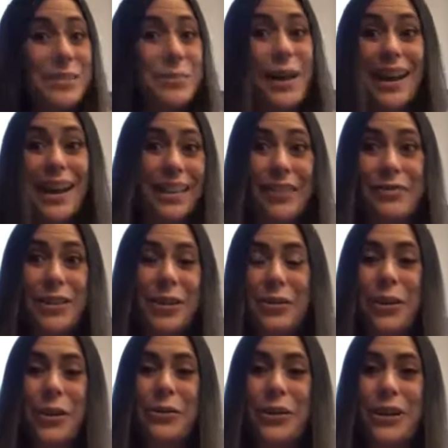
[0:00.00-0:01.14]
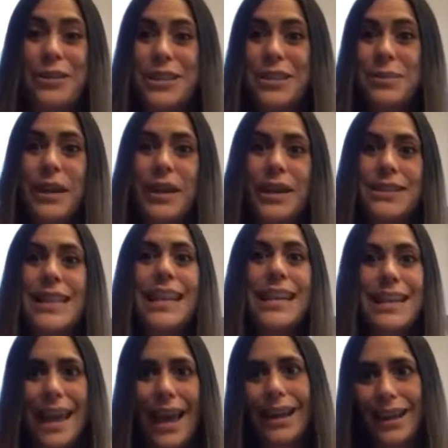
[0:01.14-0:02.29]
why I love our growers, is because they
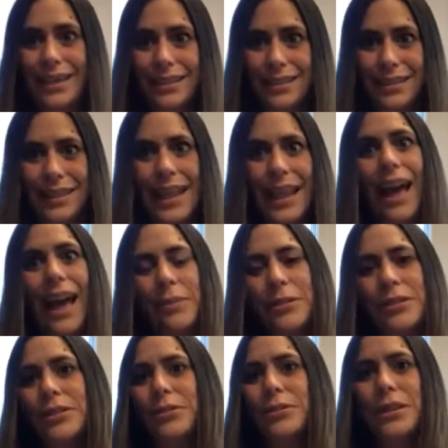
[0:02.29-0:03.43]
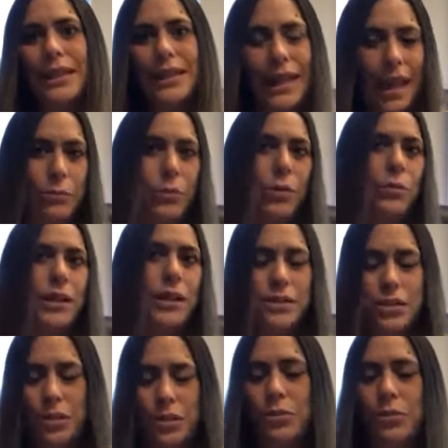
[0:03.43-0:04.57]
get it. They absolutely get what we
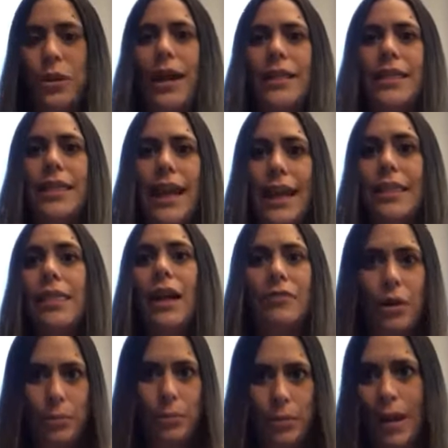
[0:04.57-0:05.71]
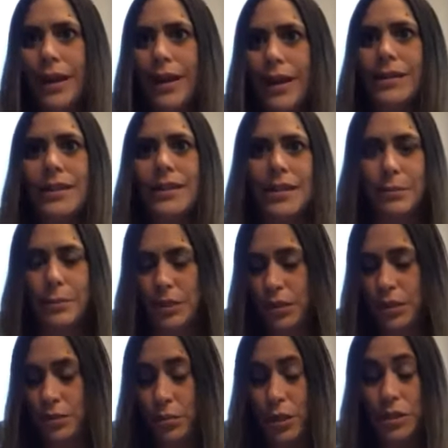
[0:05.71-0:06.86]
do, and they love our products as much
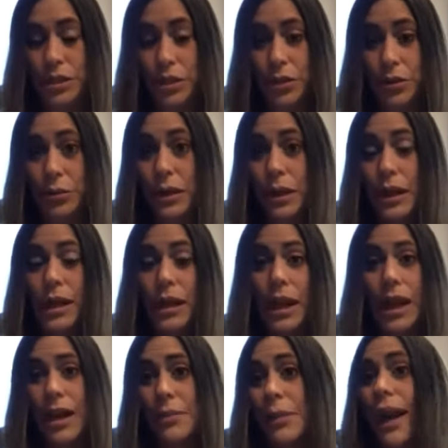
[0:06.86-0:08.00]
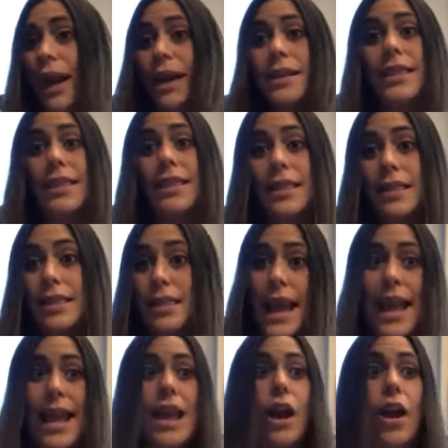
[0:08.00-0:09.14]
as we do. And
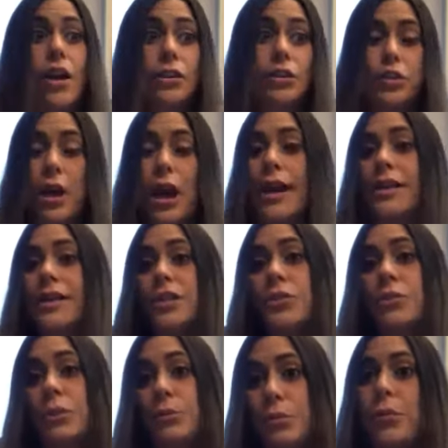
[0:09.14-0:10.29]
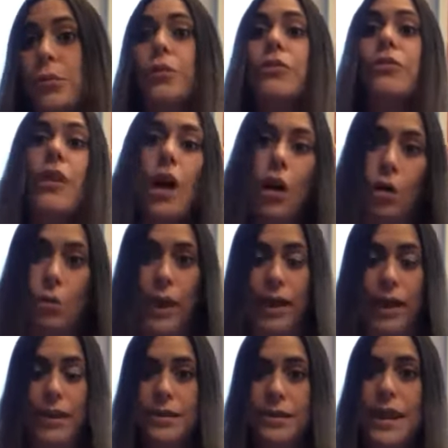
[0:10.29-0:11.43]
they are trying to improve
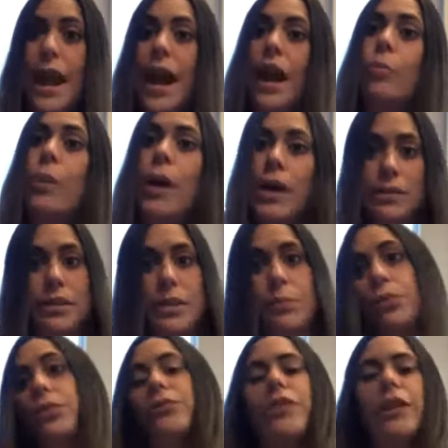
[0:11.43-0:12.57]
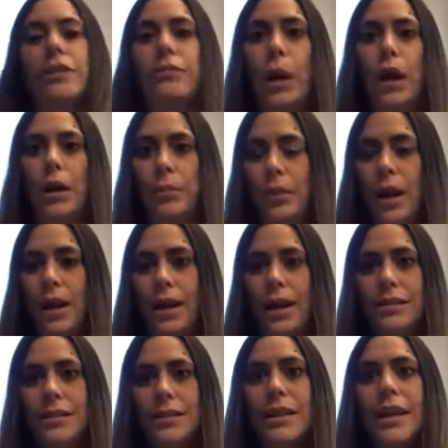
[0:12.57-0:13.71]
always to help us improve our
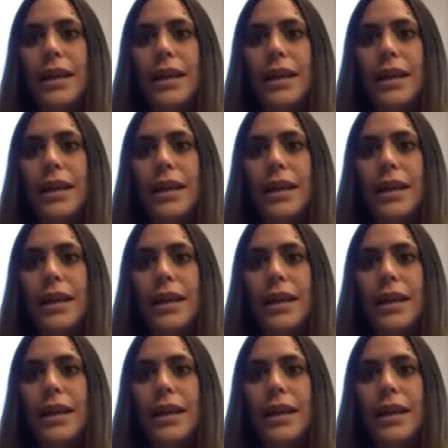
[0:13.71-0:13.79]
products.